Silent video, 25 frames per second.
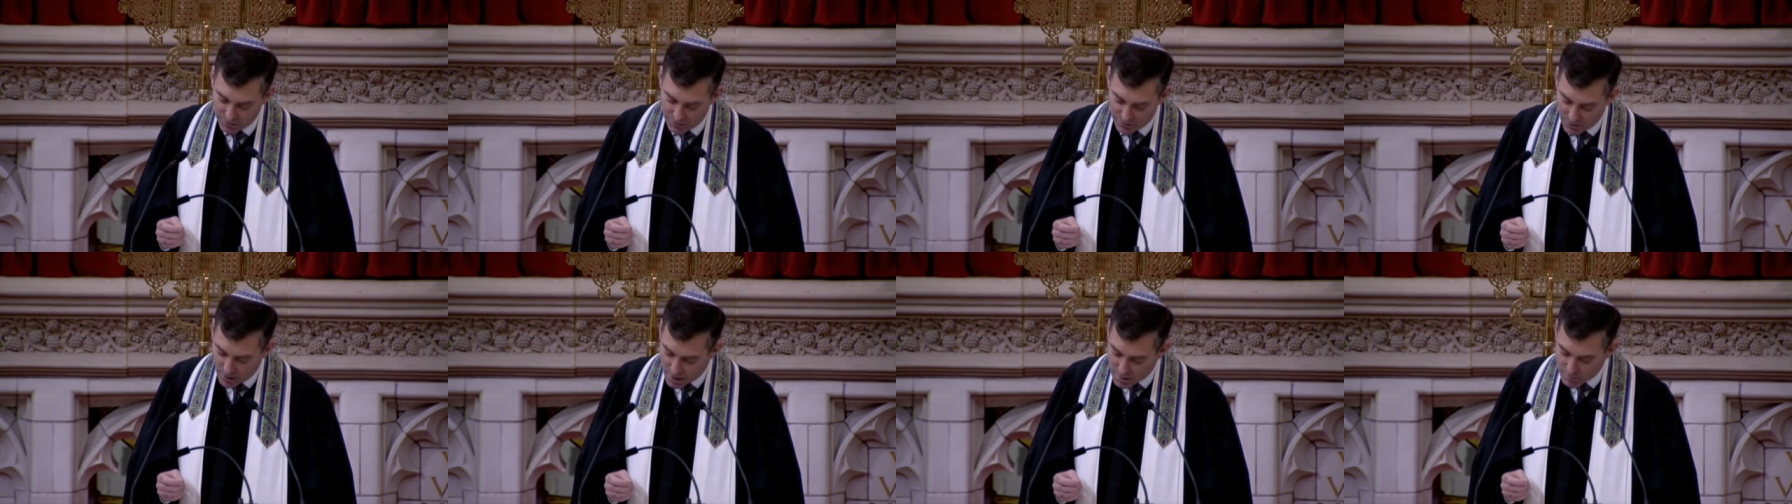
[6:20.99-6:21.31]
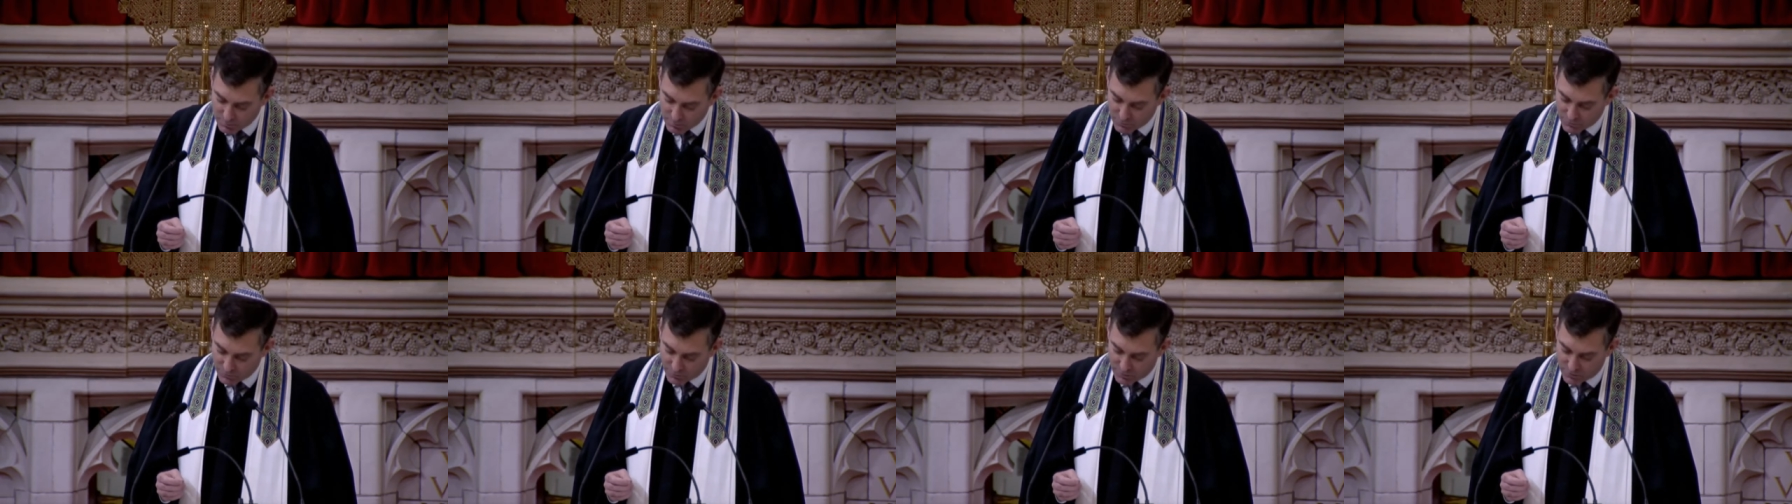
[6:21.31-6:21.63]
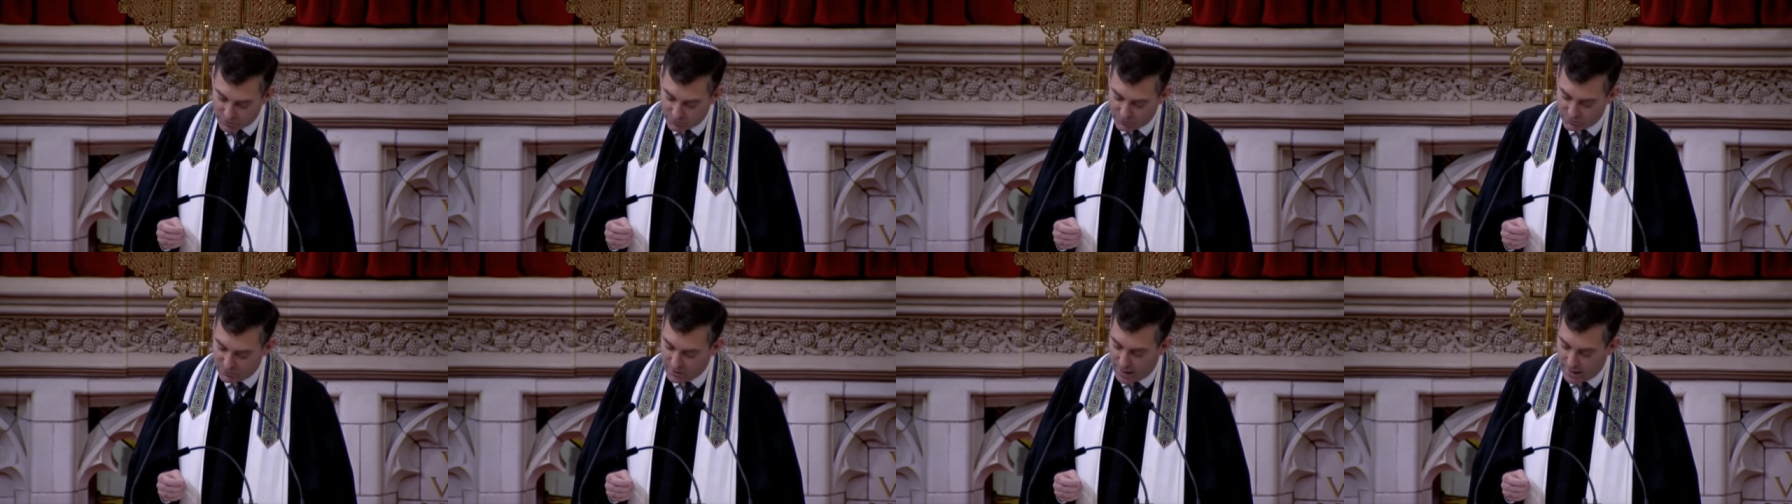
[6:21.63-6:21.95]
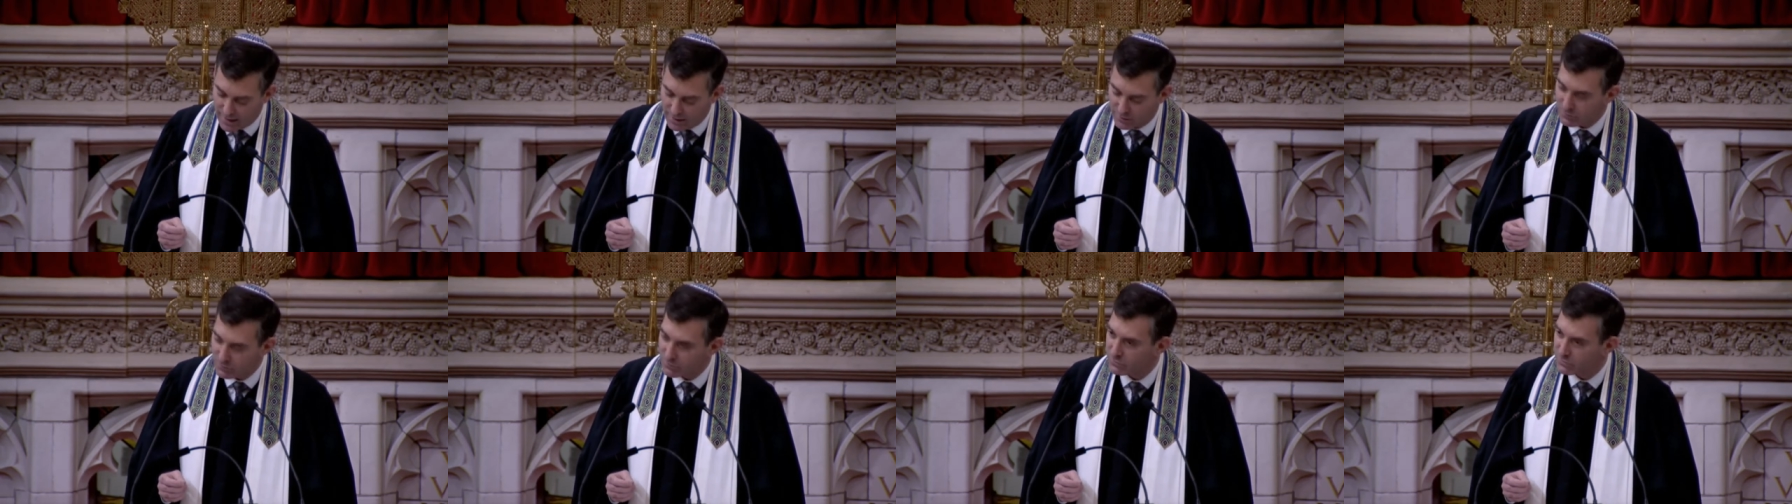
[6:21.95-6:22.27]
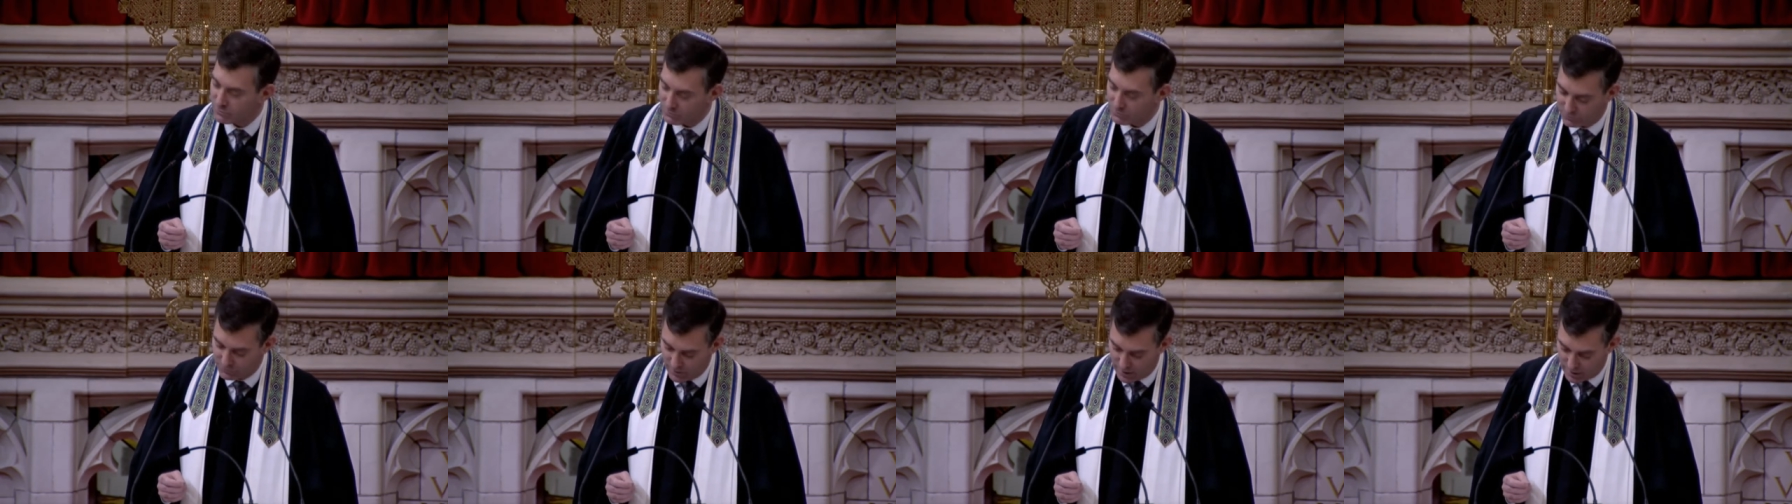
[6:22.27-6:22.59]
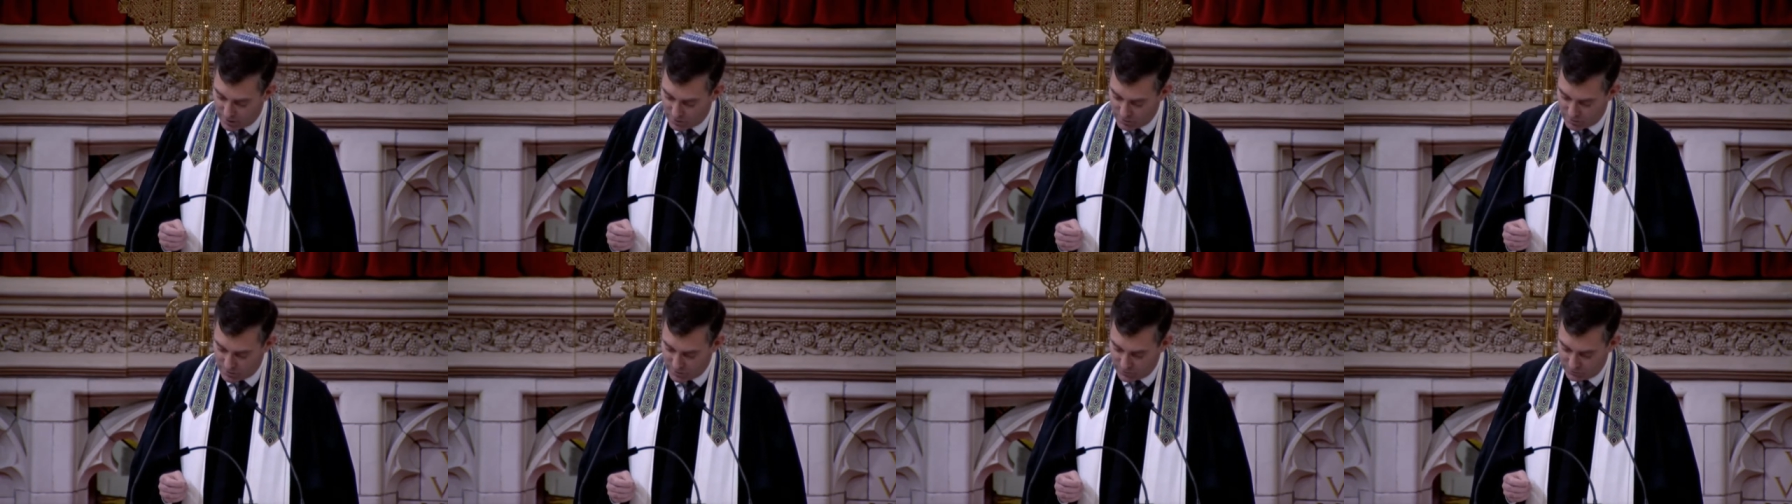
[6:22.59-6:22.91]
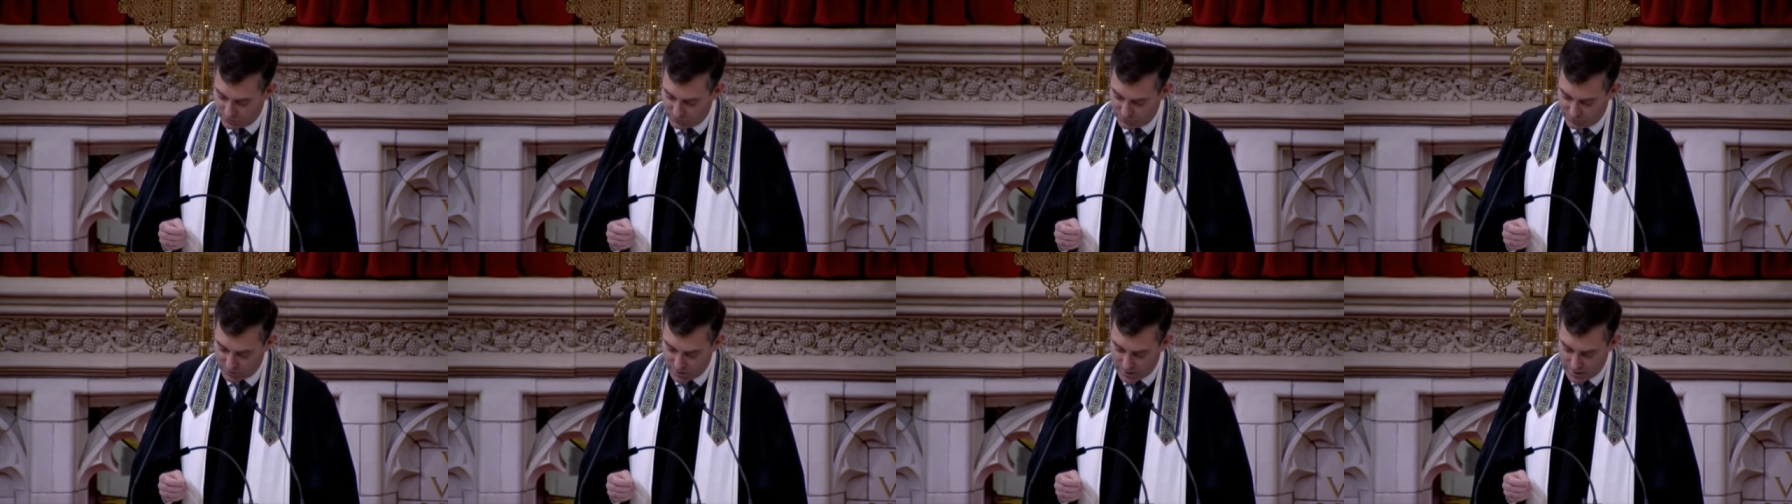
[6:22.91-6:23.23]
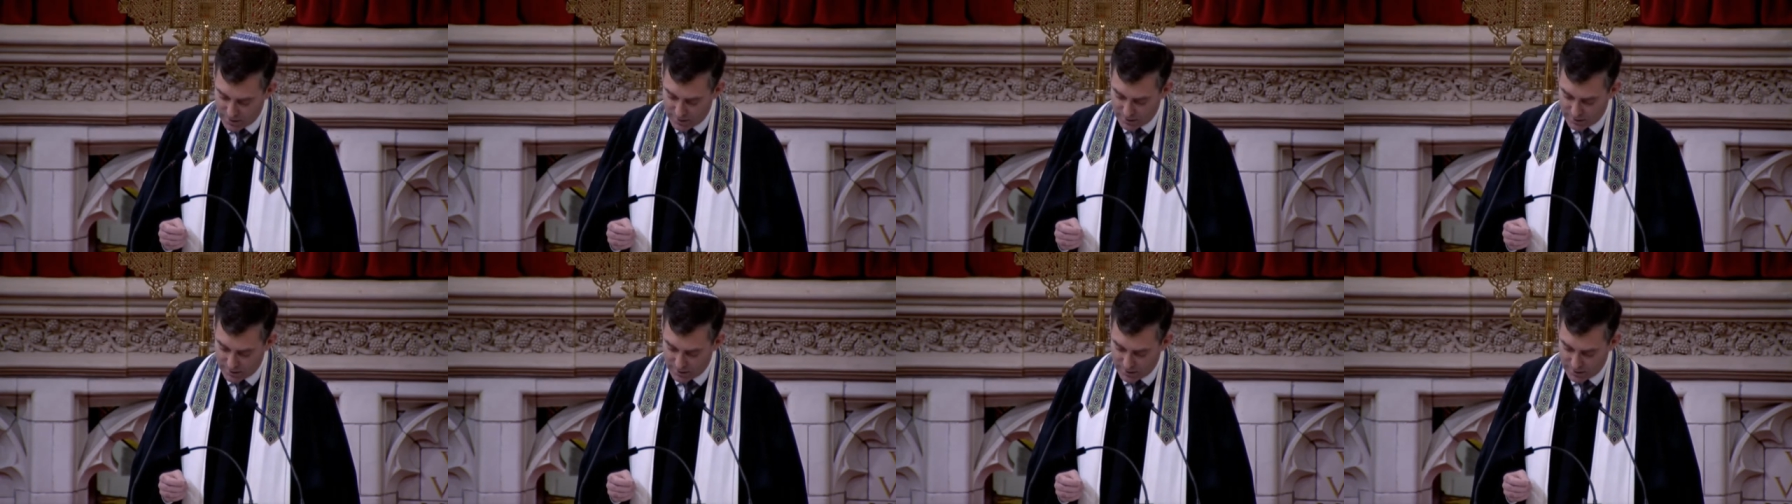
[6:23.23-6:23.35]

thumbs the scales of fairness,